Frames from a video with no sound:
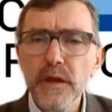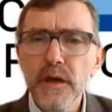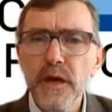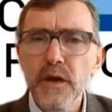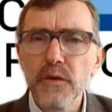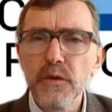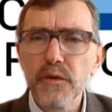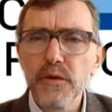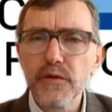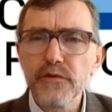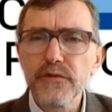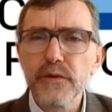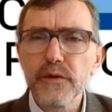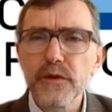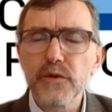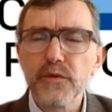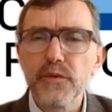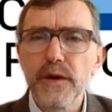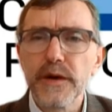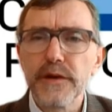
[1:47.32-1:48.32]
Uh, we also
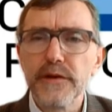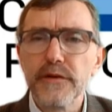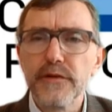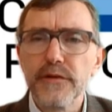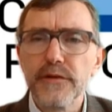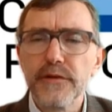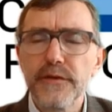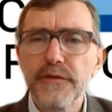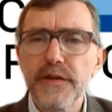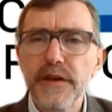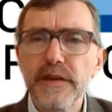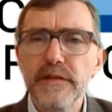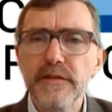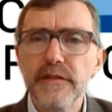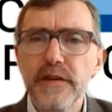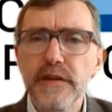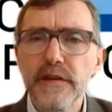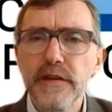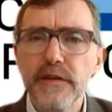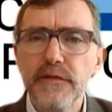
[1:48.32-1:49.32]
acquired
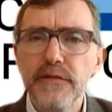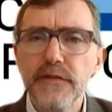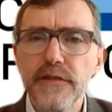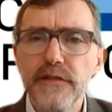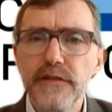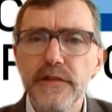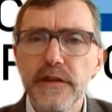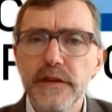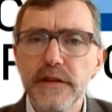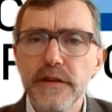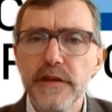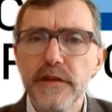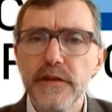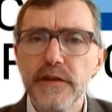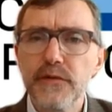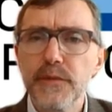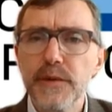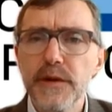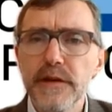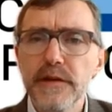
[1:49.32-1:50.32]
Vegtech in Vislanda in
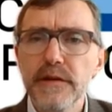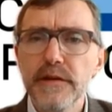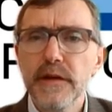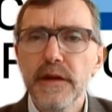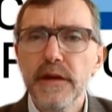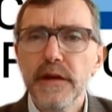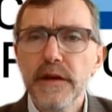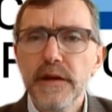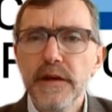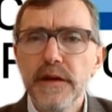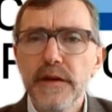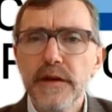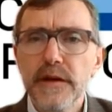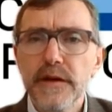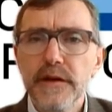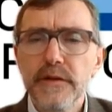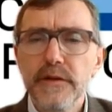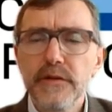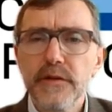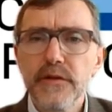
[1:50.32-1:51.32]
Sweden,
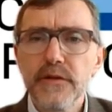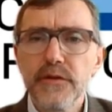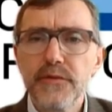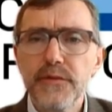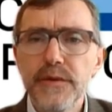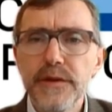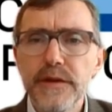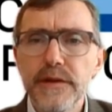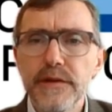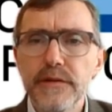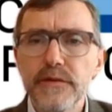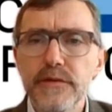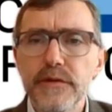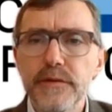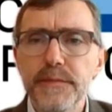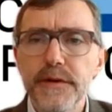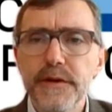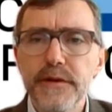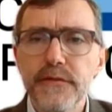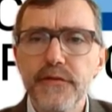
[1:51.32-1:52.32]
uh, a green
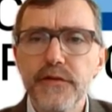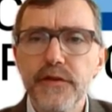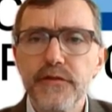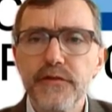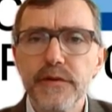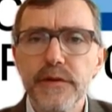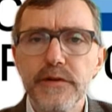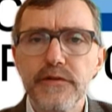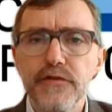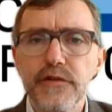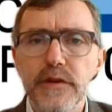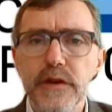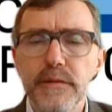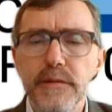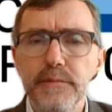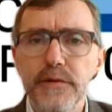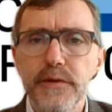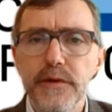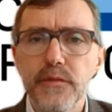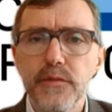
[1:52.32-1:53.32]
urban infrastructure
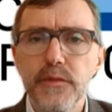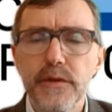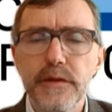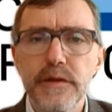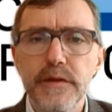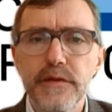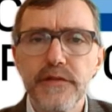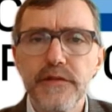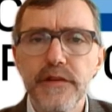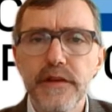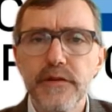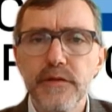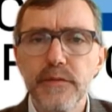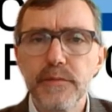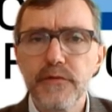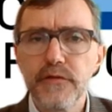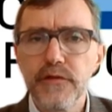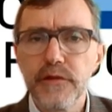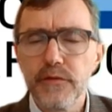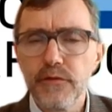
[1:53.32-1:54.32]
company with the
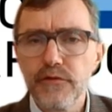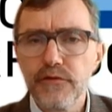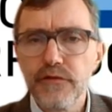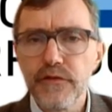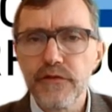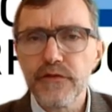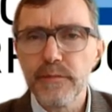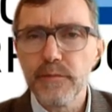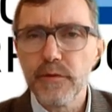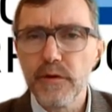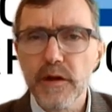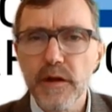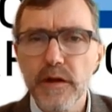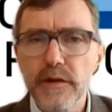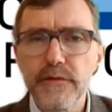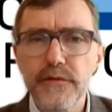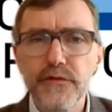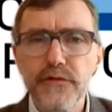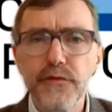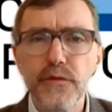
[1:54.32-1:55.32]
Sedum solutions, among
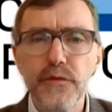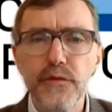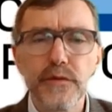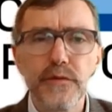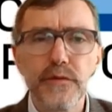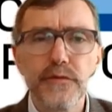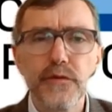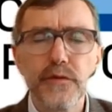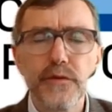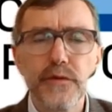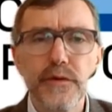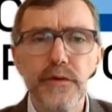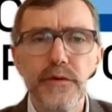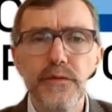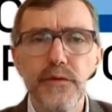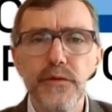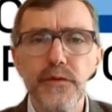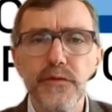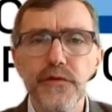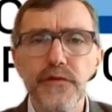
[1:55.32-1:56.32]
others, for
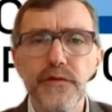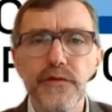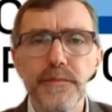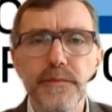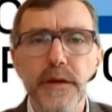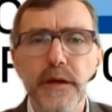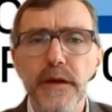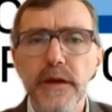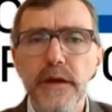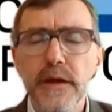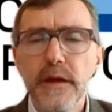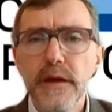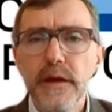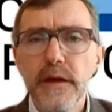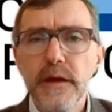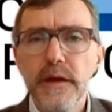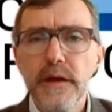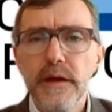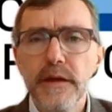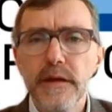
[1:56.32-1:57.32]
roofs.
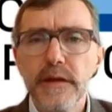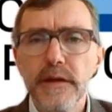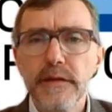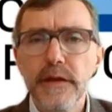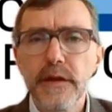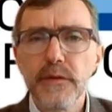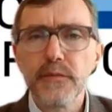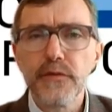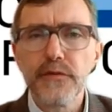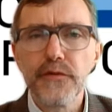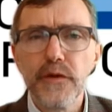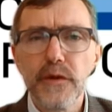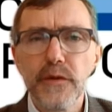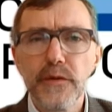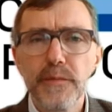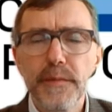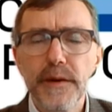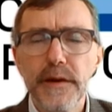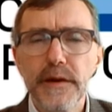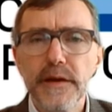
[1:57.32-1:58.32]
Uh, that was
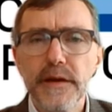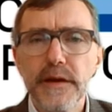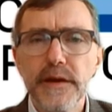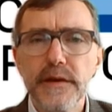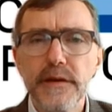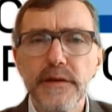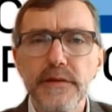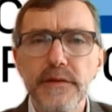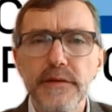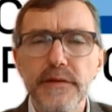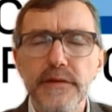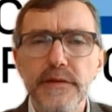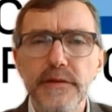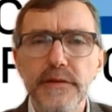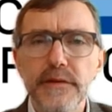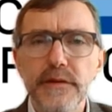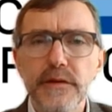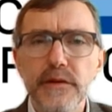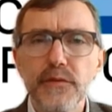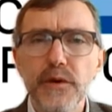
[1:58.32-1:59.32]
followed by an
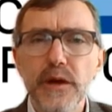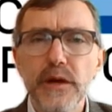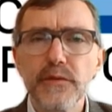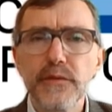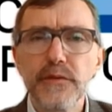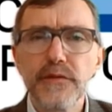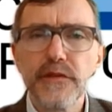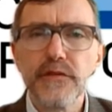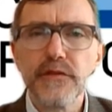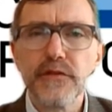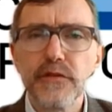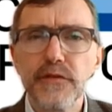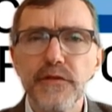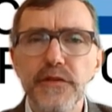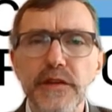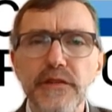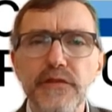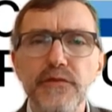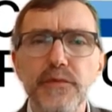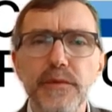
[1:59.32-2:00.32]
acquisition of
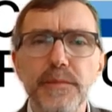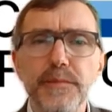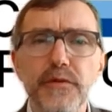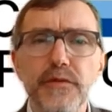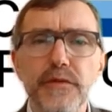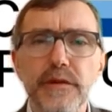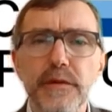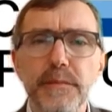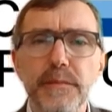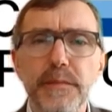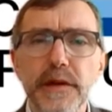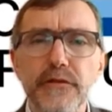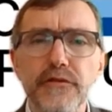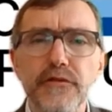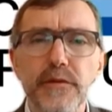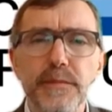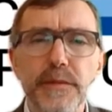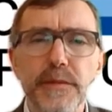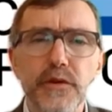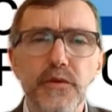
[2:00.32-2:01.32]
Distripond in
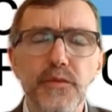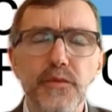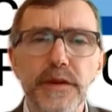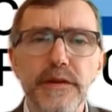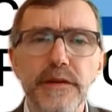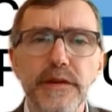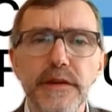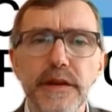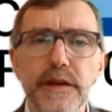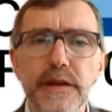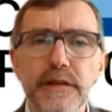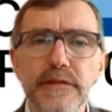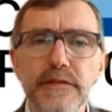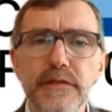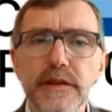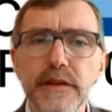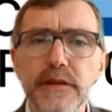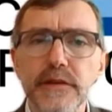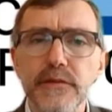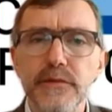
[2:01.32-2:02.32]
Belgium in
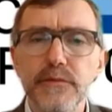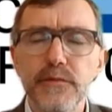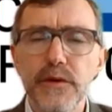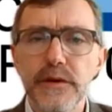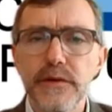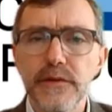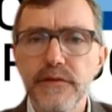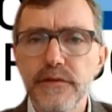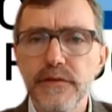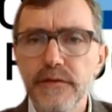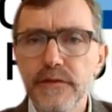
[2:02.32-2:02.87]
2019, where